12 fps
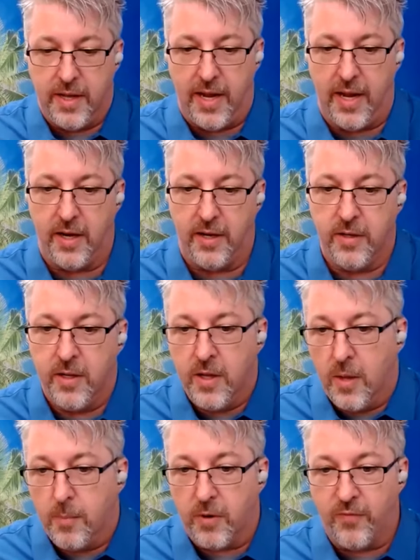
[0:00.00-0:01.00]
and
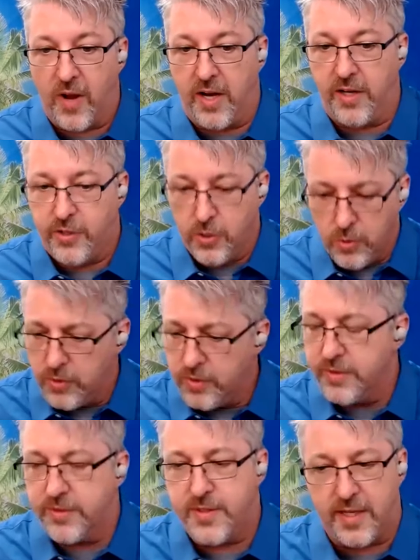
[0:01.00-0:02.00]
provide
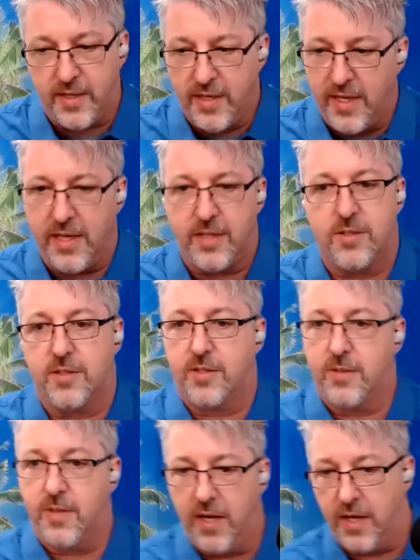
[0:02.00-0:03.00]
tools,
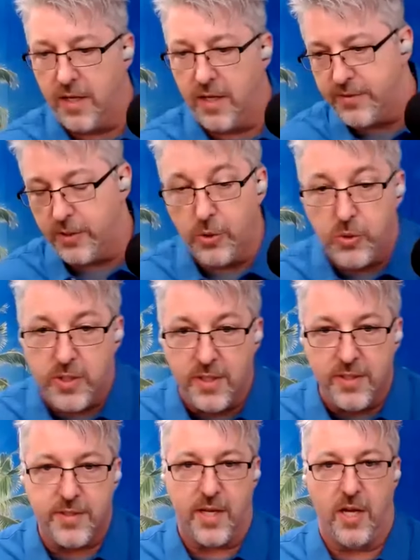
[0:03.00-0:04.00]
techniques, uh,
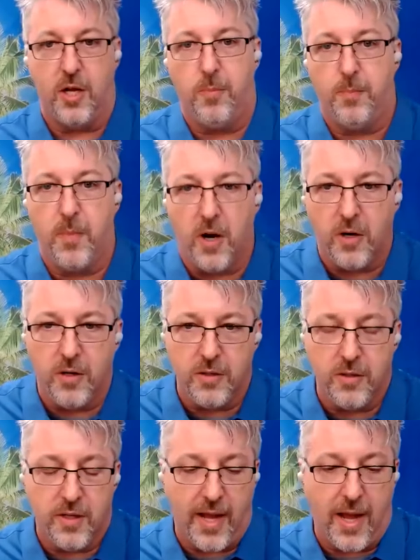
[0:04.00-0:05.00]
solutions to help
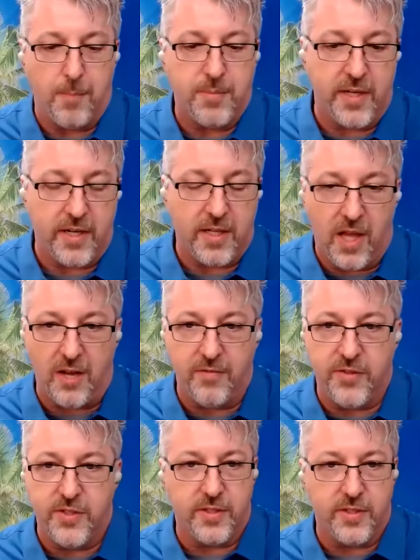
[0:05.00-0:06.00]
our AppSec
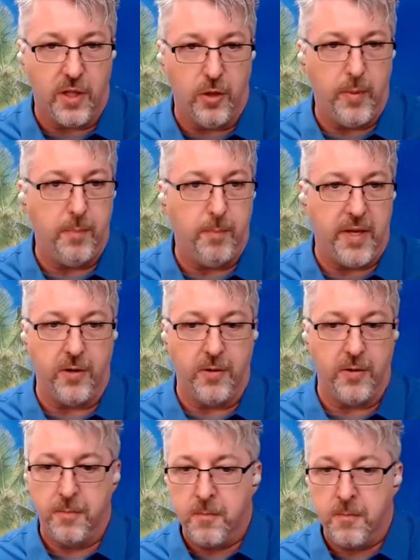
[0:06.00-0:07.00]
lives just a little bit better.
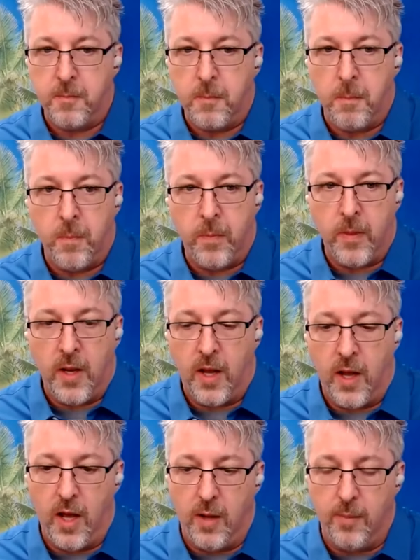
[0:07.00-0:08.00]

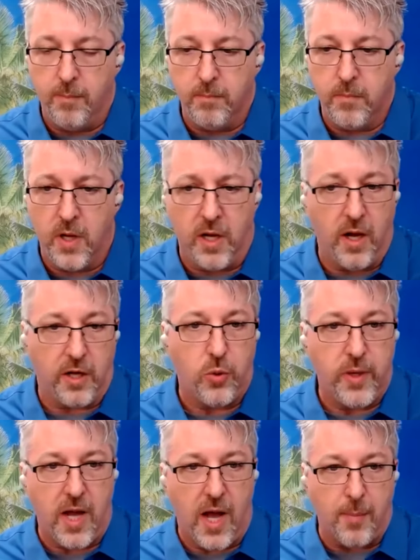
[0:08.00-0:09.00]
Um, a, a
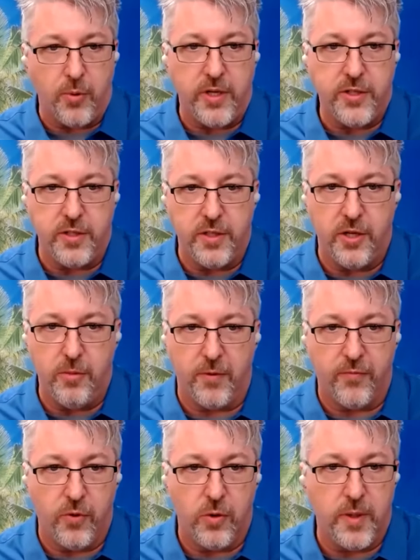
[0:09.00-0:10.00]
quick operational note
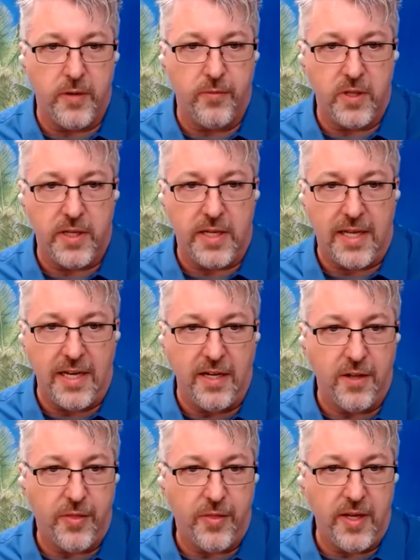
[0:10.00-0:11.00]
before we really get
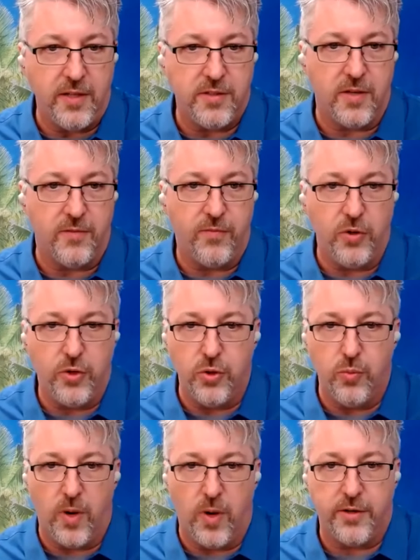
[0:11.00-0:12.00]
into things, if you
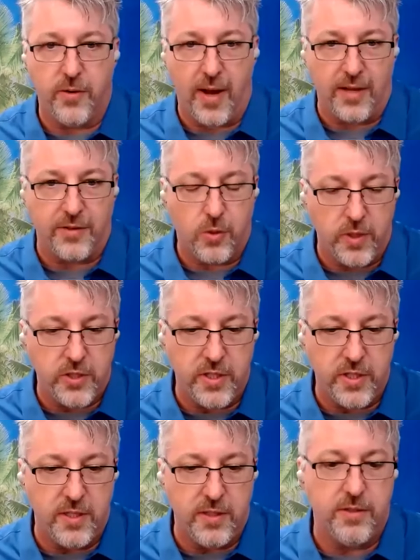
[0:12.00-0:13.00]
do want to ask
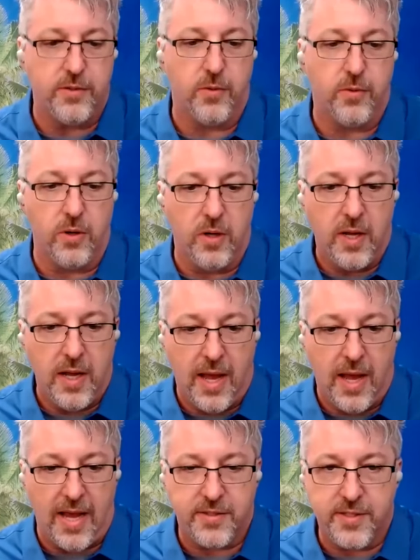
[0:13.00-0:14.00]
questions or
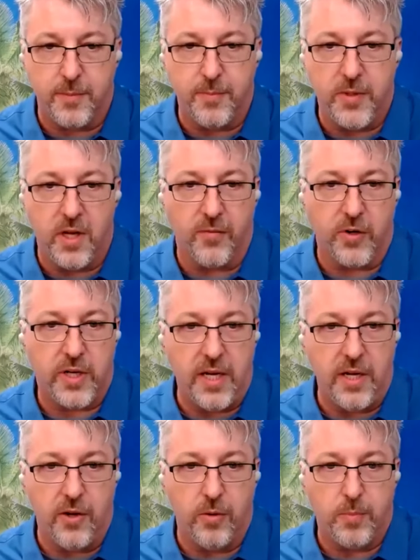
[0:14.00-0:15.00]
ask something of our
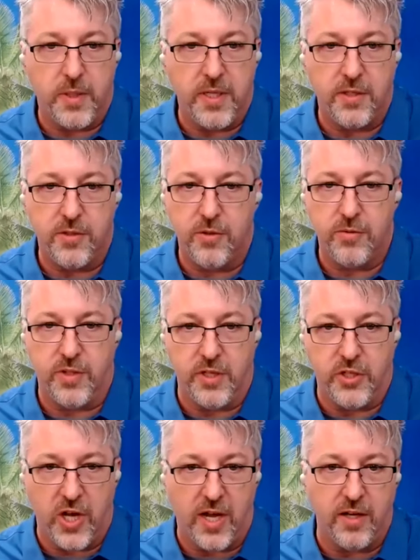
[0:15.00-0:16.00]
keynote, please use the
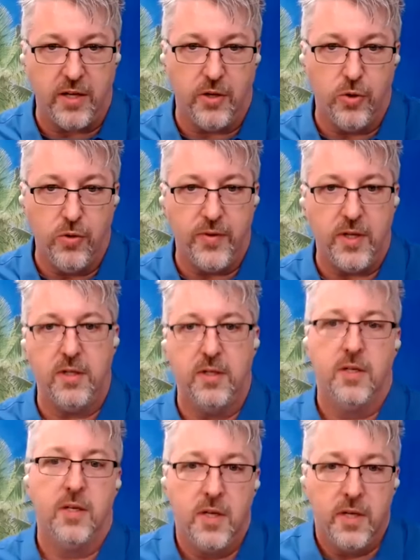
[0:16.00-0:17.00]
chat in Whova
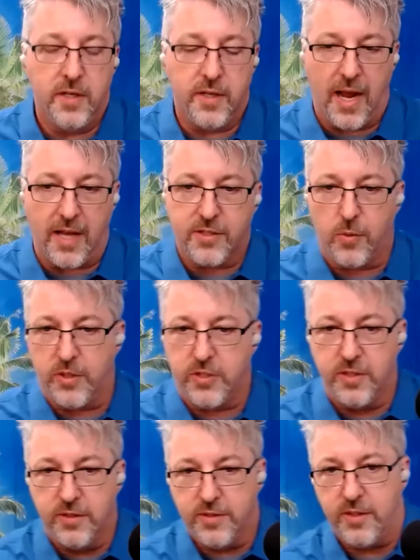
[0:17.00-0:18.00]
to ask
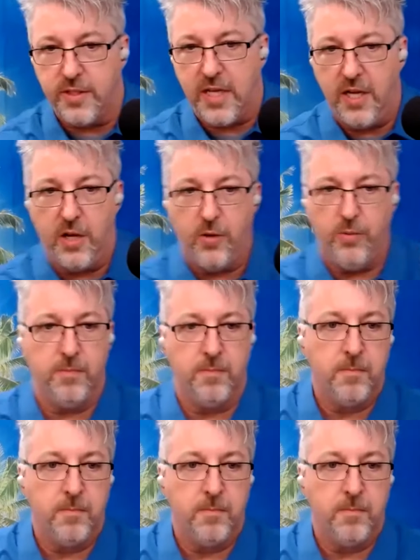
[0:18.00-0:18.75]
questions to the keynote.